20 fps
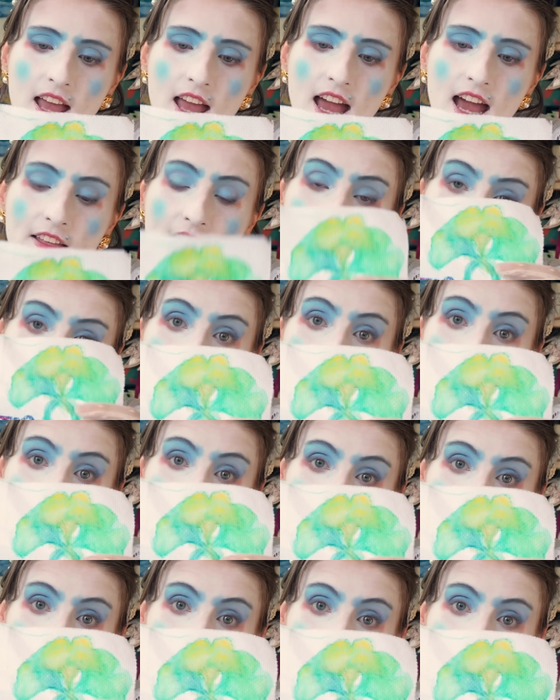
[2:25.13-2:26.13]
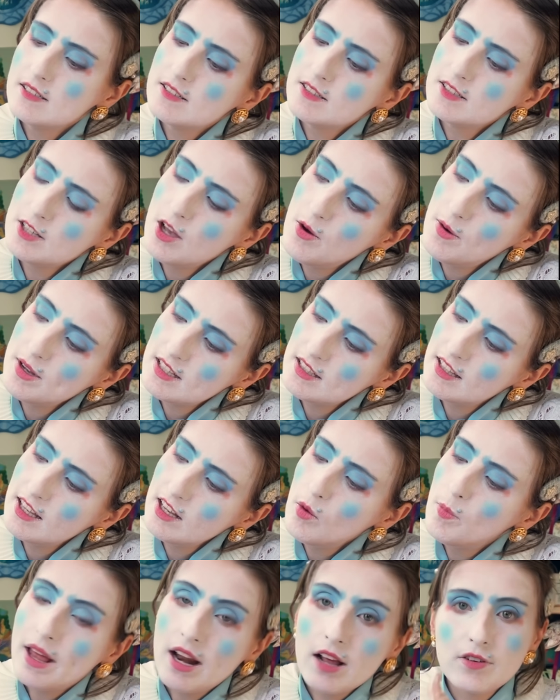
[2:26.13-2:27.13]
And that is what I did here. So it's a
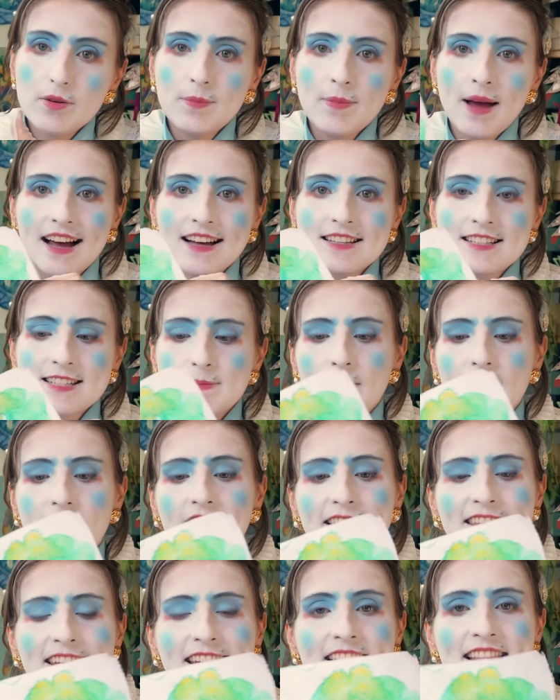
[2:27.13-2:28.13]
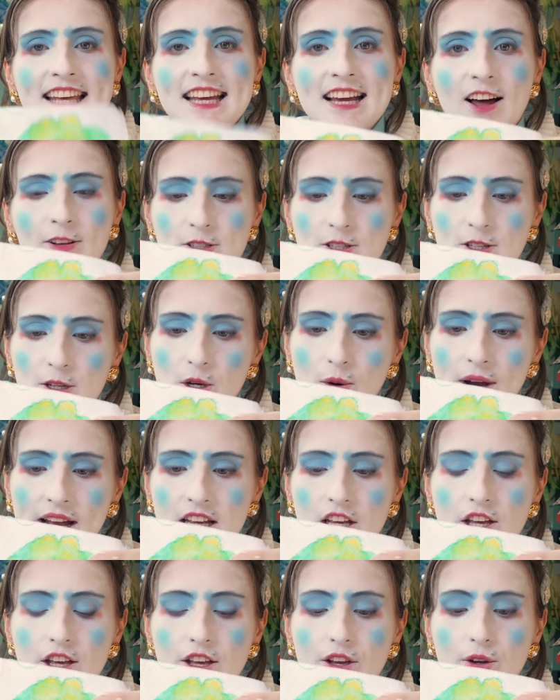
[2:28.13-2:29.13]
little bit of a mess, but I think the colors look quite
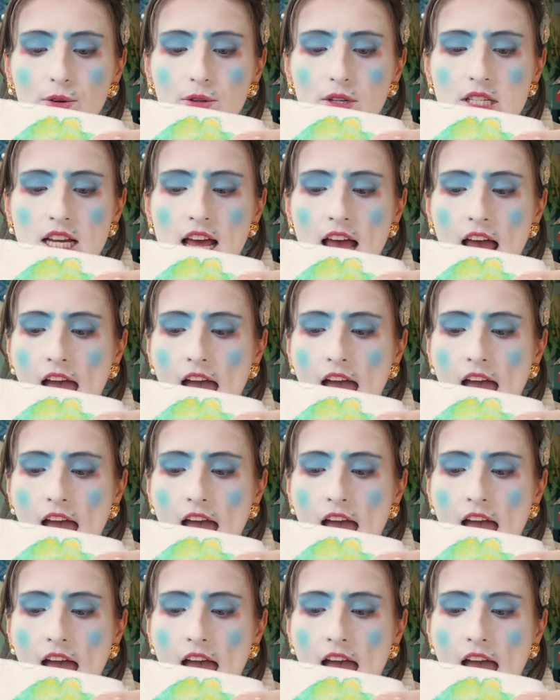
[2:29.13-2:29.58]
cute.